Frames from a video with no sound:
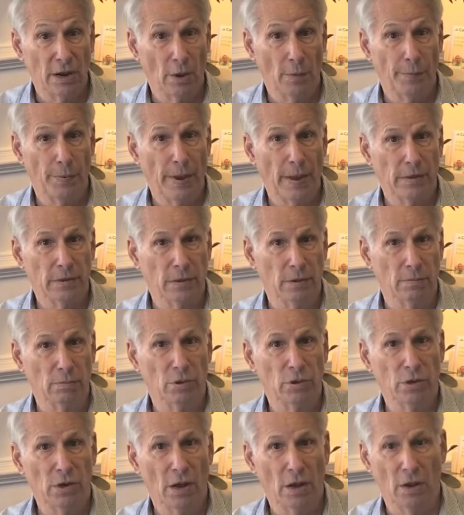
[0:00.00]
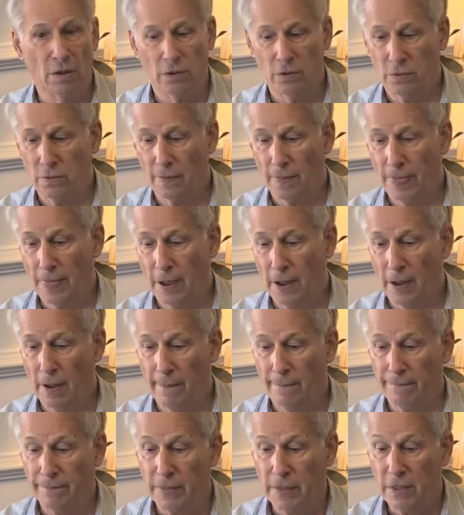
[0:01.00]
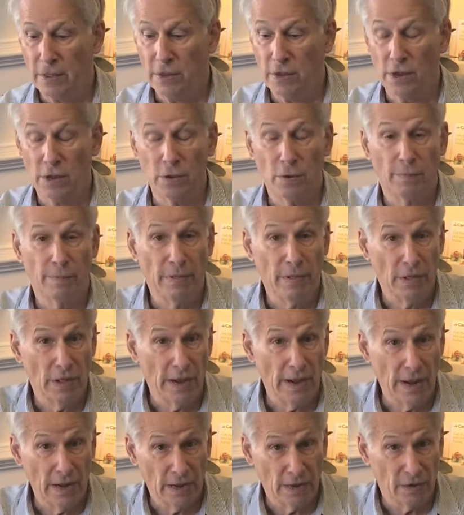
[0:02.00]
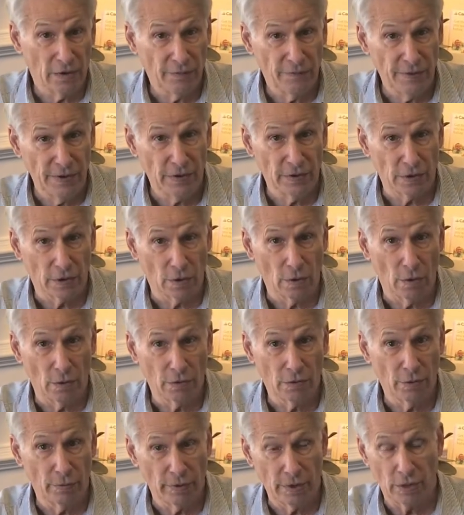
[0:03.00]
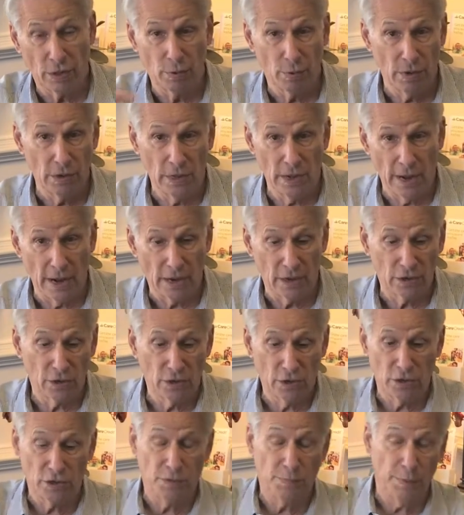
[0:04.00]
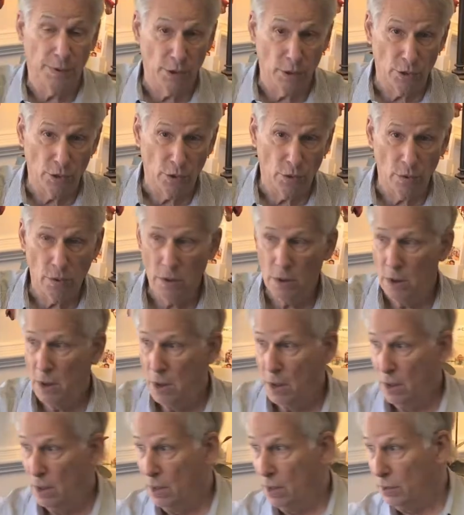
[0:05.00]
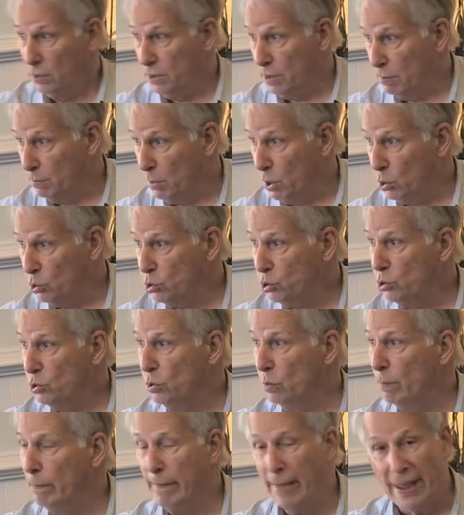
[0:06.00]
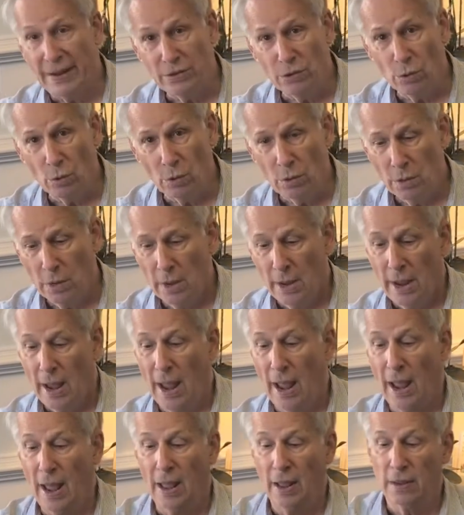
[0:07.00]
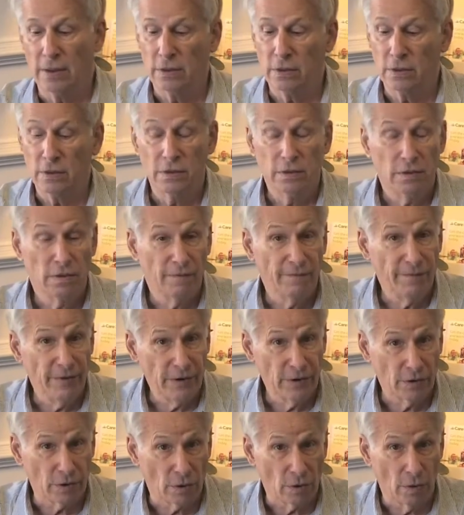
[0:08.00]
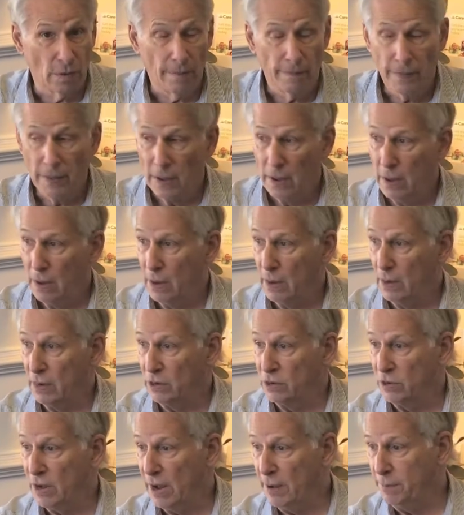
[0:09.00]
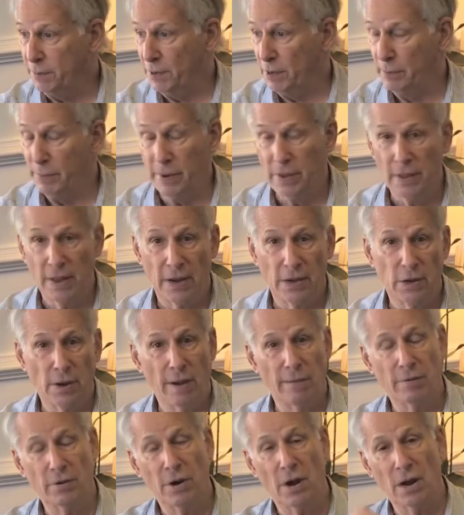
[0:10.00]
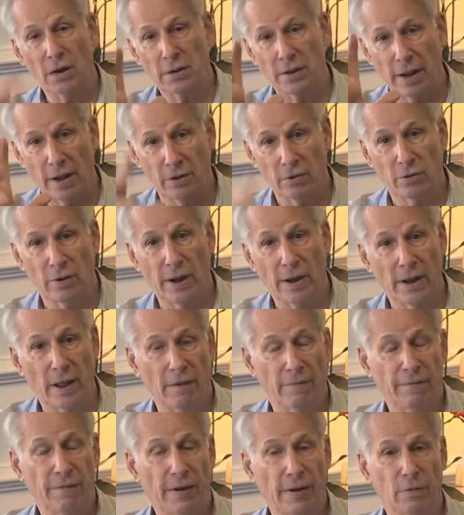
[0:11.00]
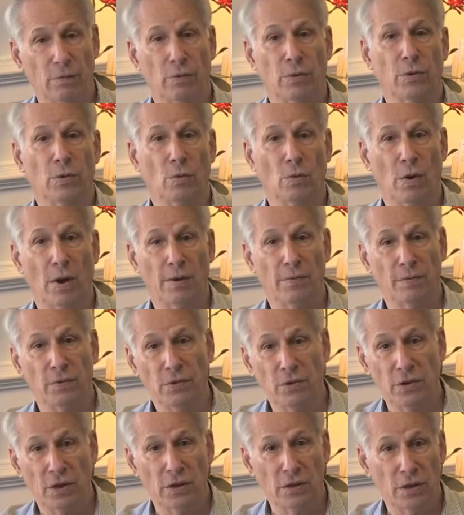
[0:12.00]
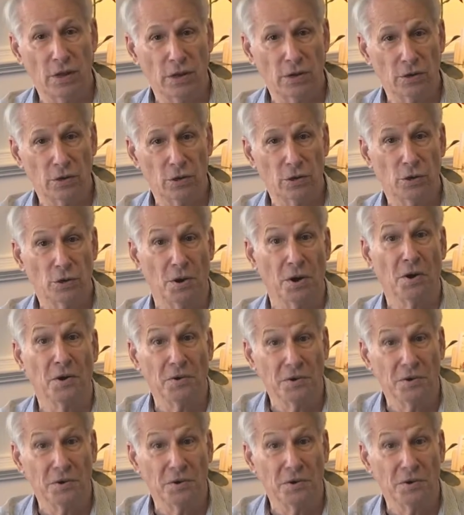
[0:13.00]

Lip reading: help out themselves. The other leg is physical. So we got three legs: the spiritual, the emotional, mental, and the physical. An example would be that you have a knockdown, drag-out fight with your wife. You say things that you